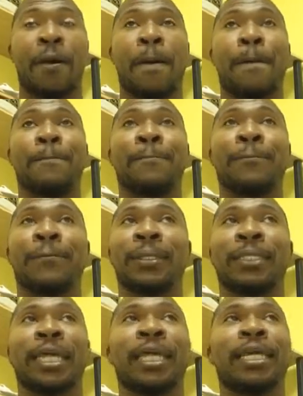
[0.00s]
Um,
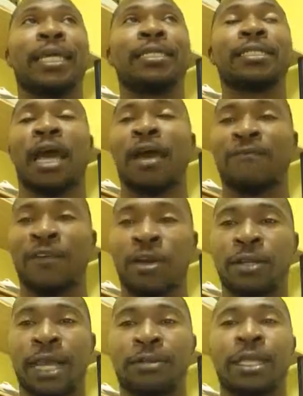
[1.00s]
the thing is, I
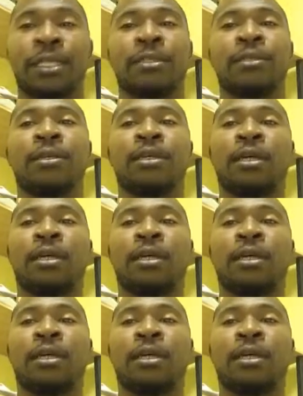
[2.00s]
found out that